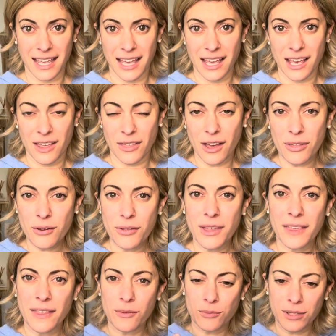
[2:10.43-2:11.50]
The other thing that
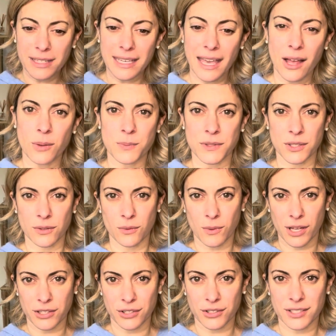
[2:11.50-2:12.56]
really helps you while
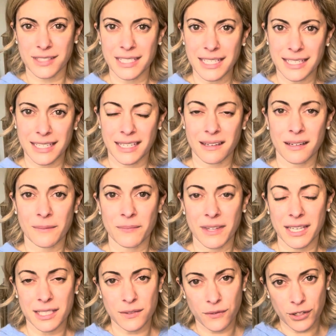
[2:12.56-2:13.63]
you're seated is
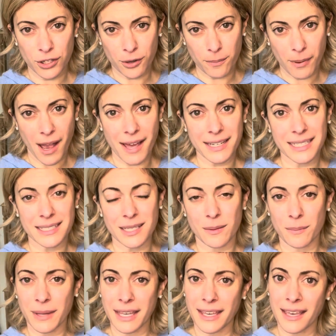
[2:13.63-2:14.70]
for your body to
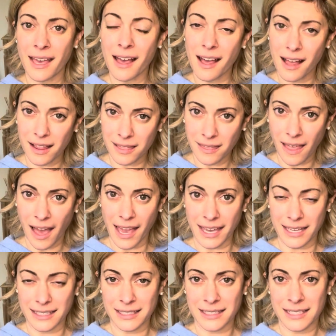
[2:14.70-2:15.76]
be
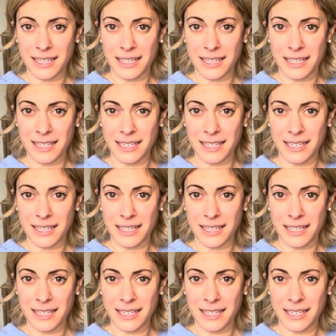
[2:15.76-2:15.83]
aligned.